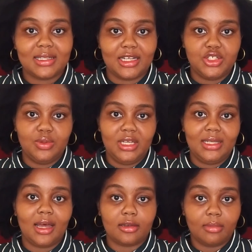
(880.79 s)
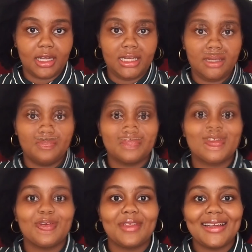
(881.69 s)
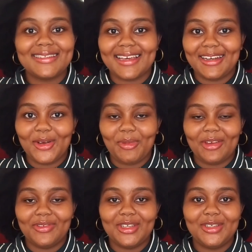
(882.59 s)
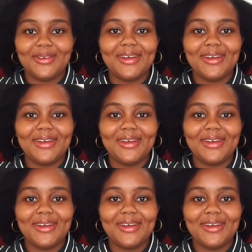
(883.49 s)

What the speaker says: that you need that money. So that's the end of my video.